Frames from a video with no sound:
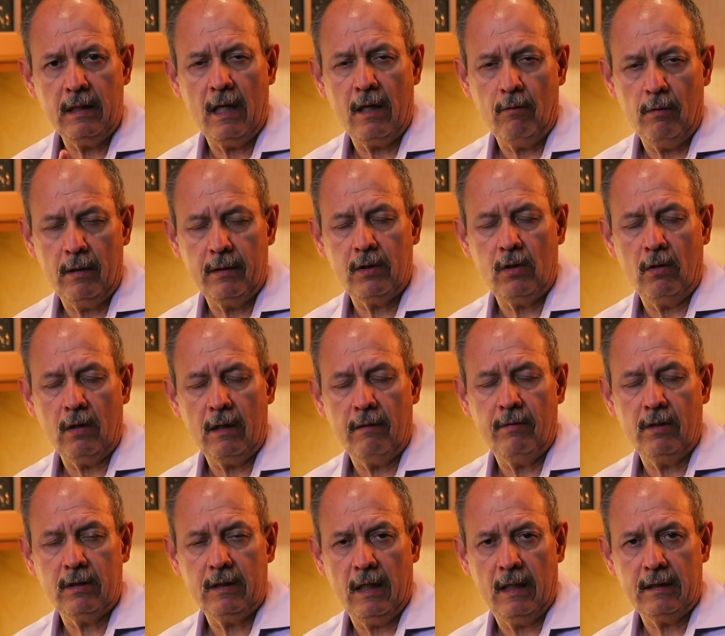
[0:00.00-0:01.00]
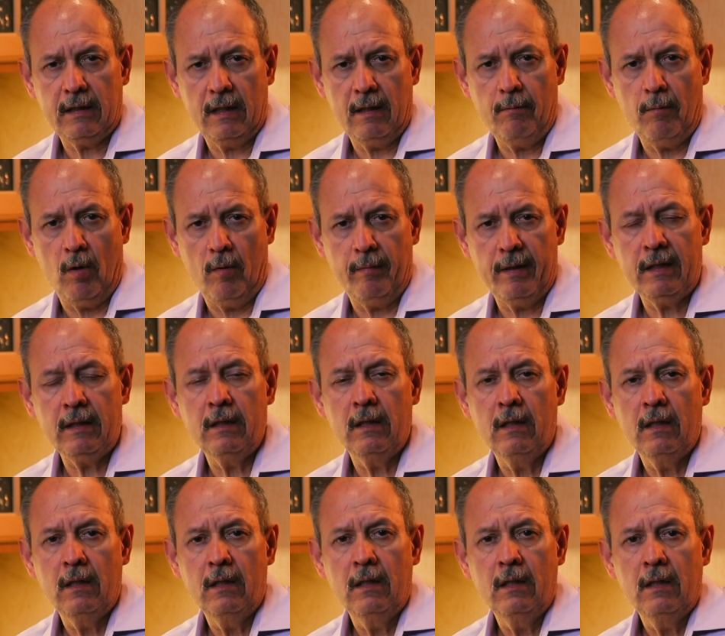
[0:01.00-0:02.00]
I will talk about that in a moment.
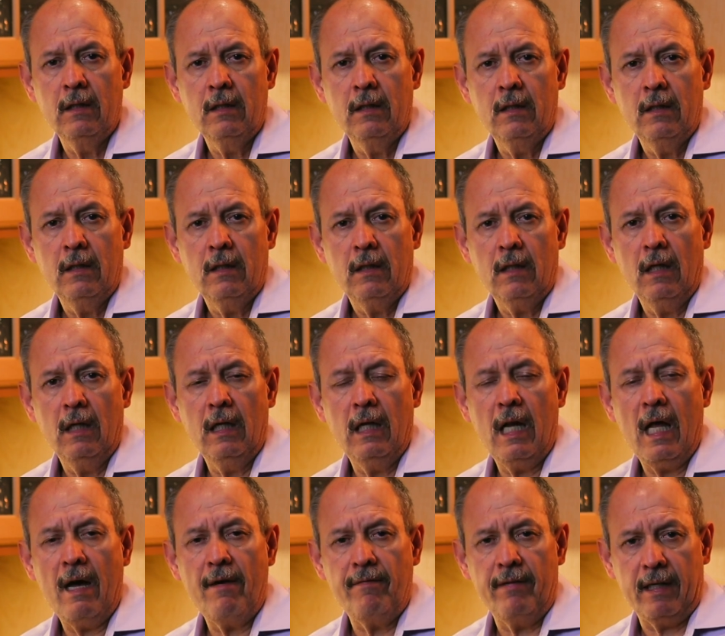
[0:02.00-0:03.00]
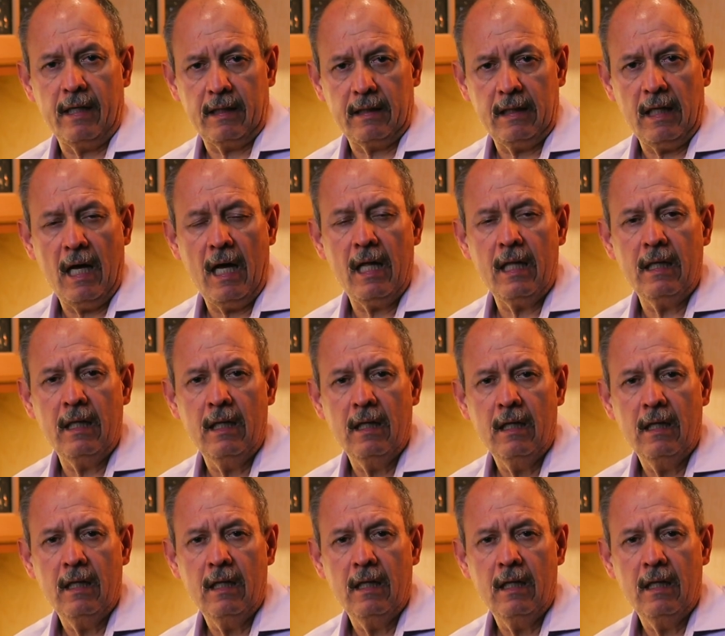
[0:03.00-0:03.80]
La verdad